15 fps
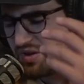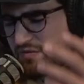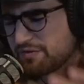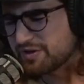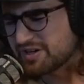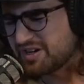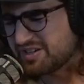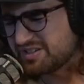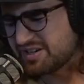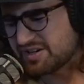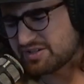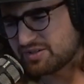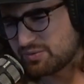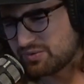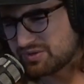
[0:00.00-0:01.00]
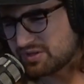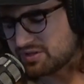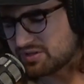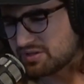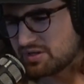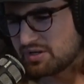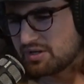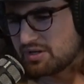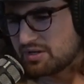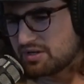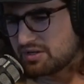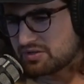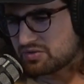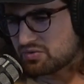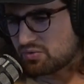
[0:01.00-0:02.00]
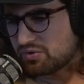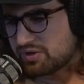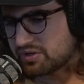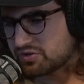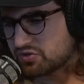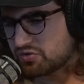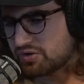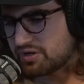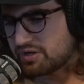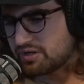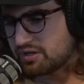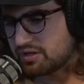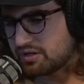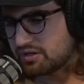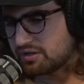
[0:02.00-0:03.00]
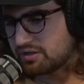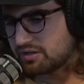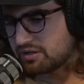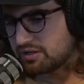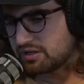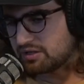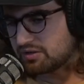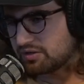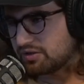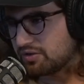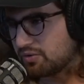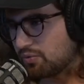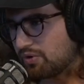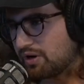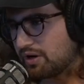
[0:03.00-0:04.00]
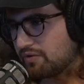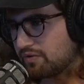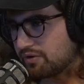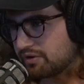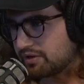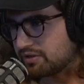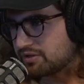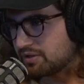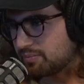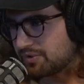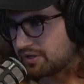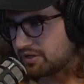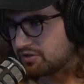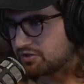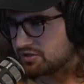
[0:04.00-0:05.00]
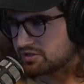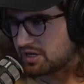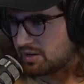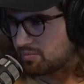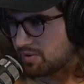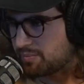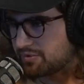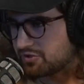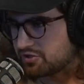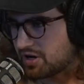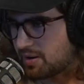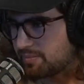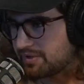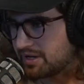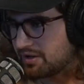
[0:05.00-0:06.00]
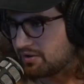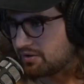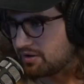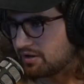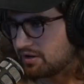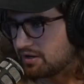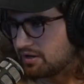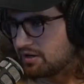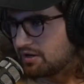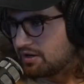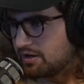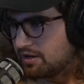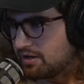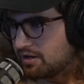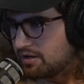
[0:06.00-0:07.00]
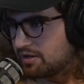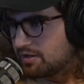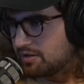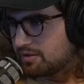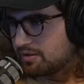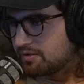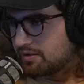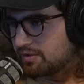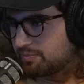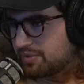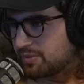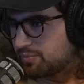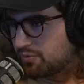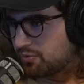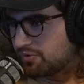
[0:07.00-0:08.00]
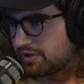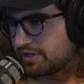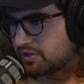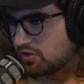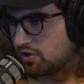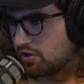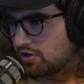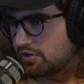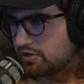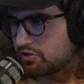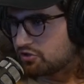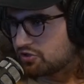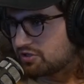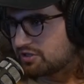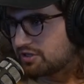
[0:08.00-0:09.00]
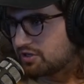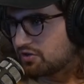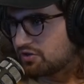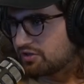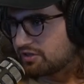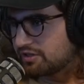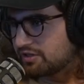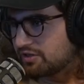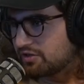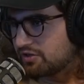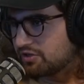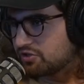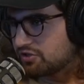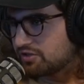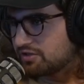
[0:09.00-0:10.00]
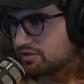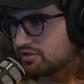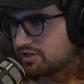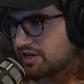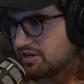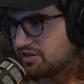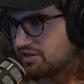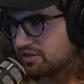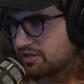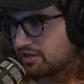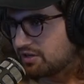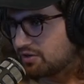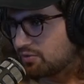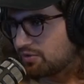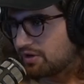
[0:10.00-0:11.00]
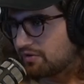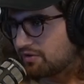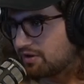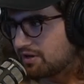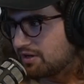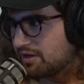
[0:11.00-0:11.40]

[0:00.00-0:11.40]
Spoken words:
For context, it was this historic tree in England or whatever that some kid just came up and chopped down. And people were like, "Yeah, they should kill they should skin the kid or whatever."